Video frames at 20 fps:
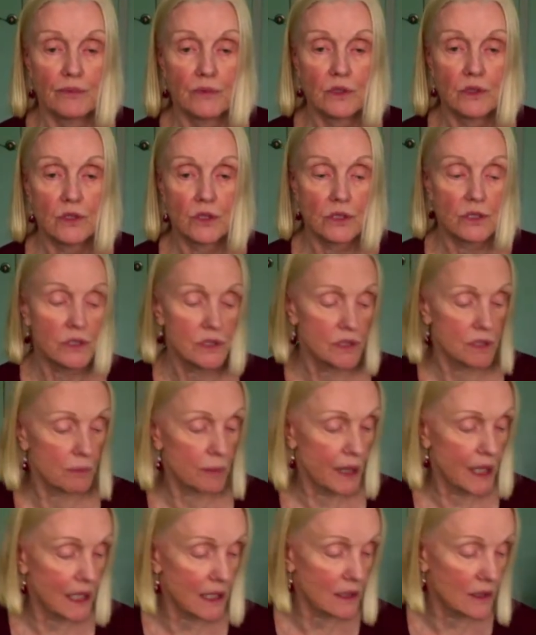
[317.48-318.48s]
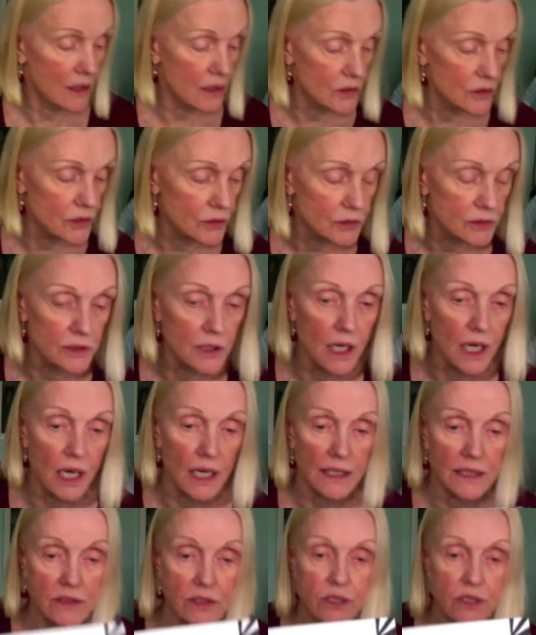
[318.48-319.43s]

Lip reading: just to make your line.